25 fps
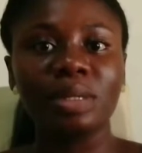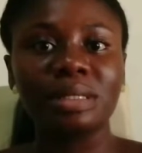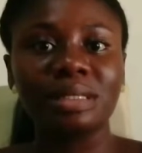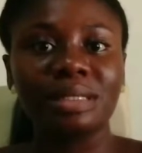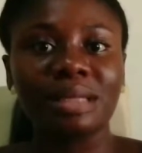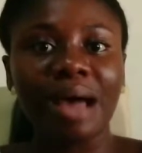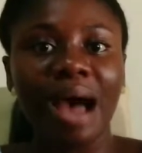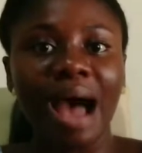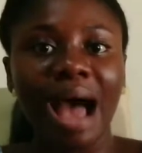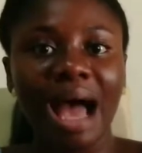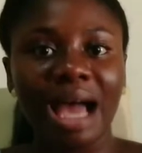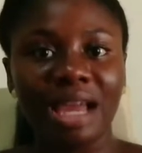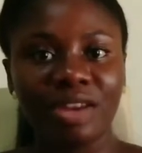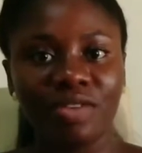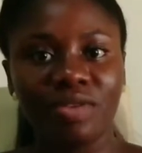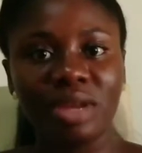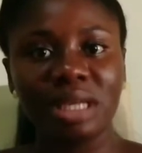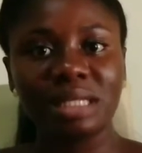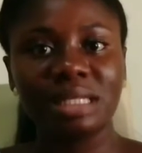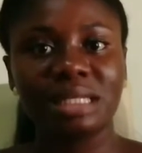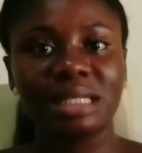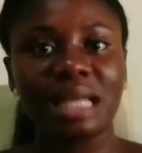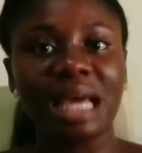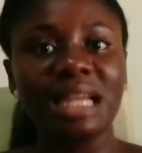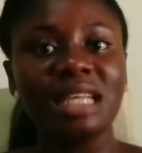postal
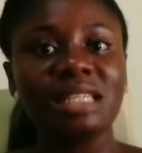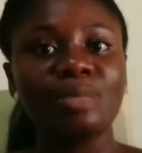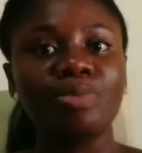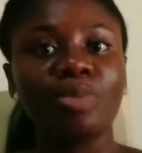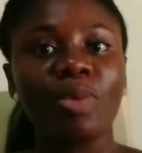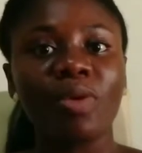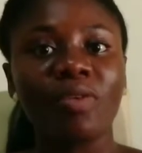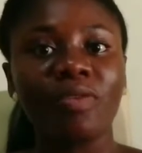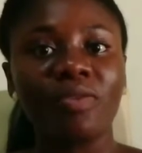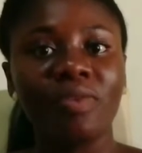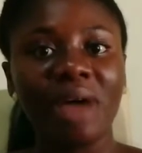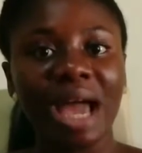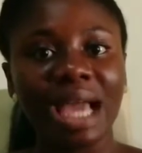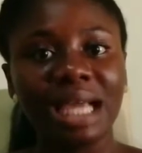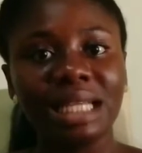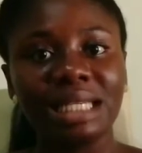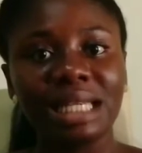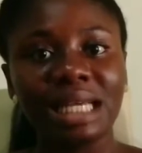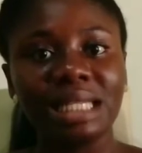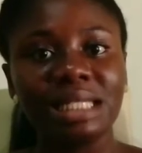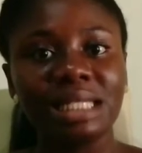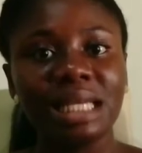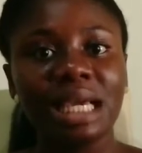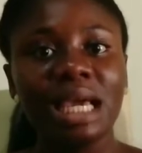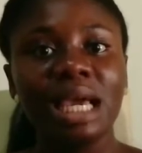address that is
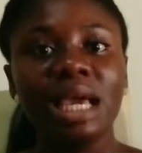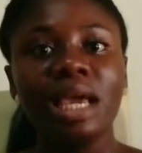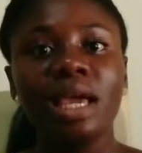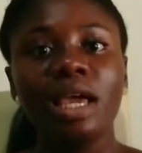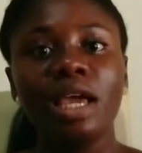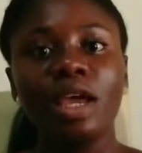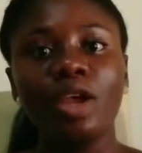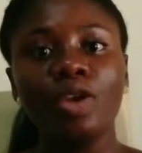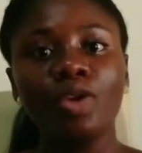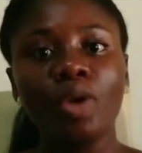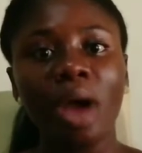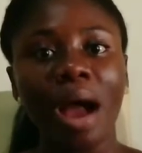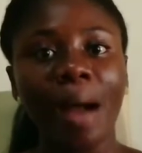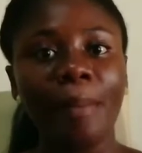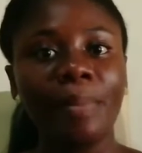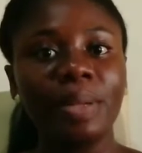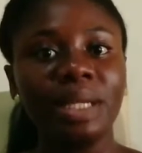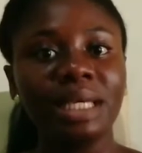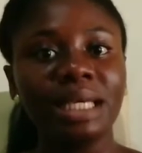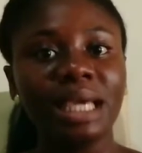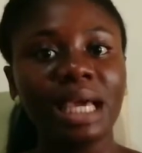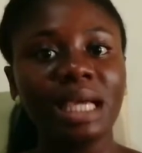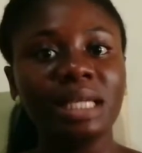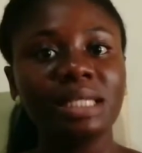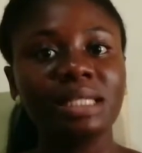provided in your
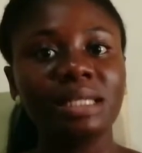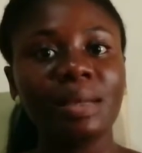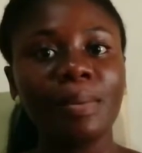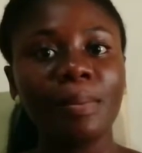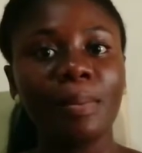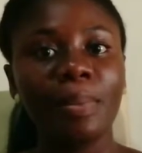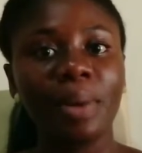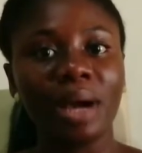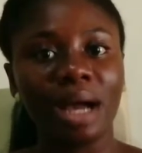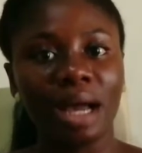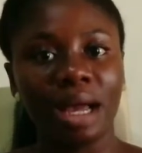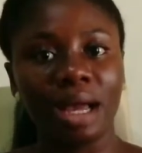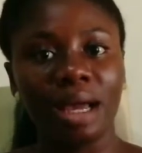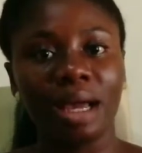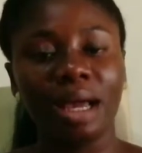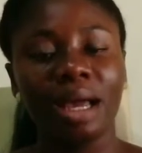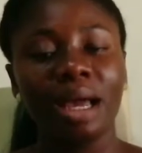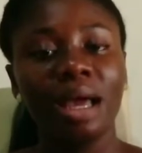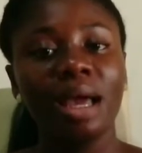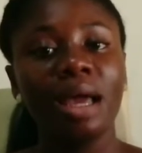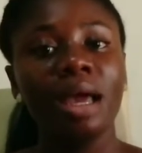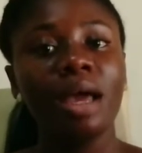application pack.